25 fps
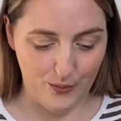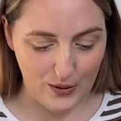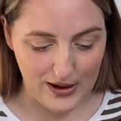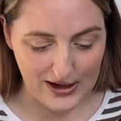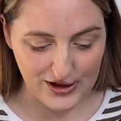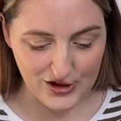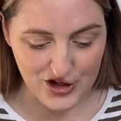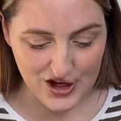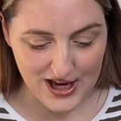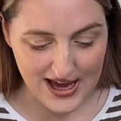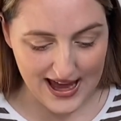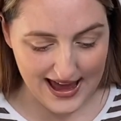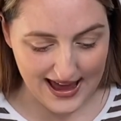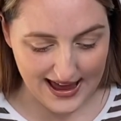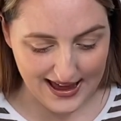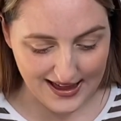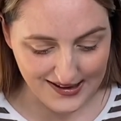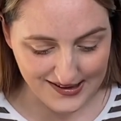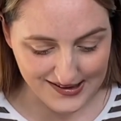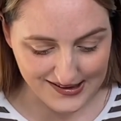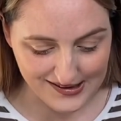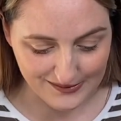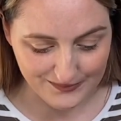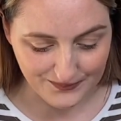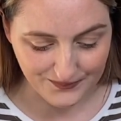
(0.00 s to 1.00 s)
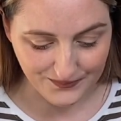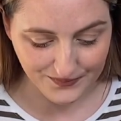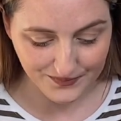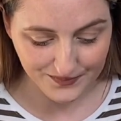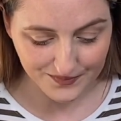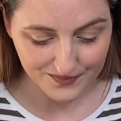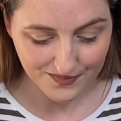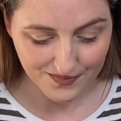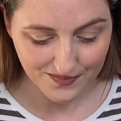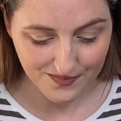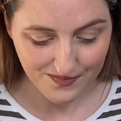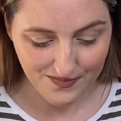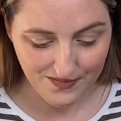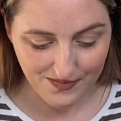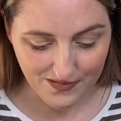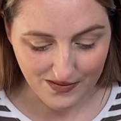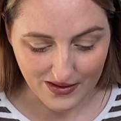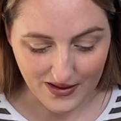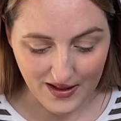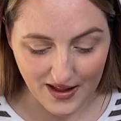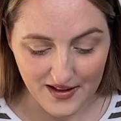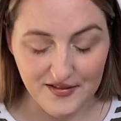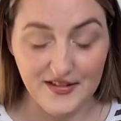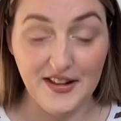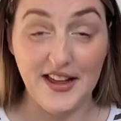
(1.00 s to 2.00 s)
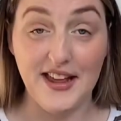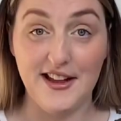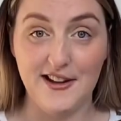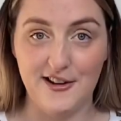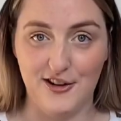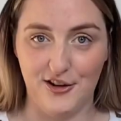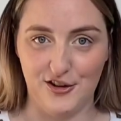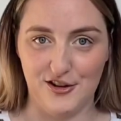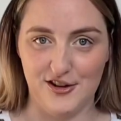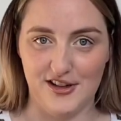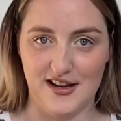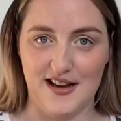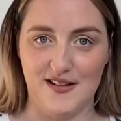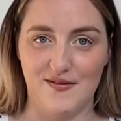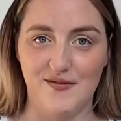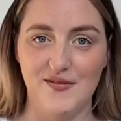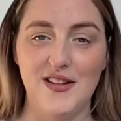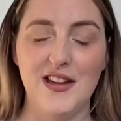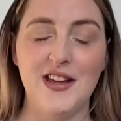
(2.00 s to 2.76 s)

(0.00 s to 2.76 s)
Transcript: which is declutter.